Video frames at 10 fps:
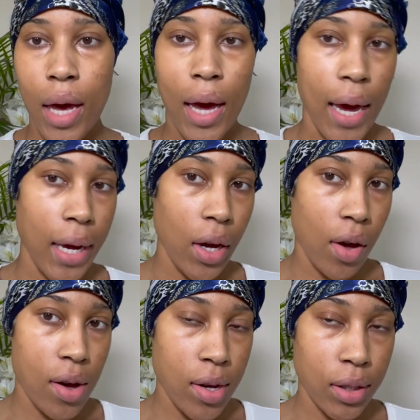Hey
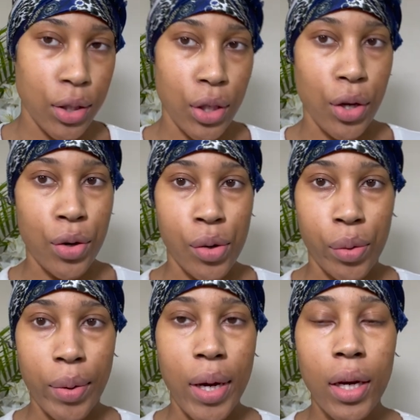y'all,
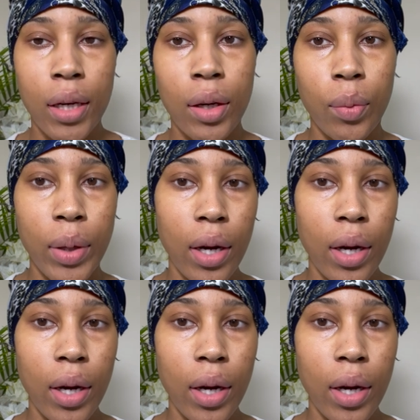so we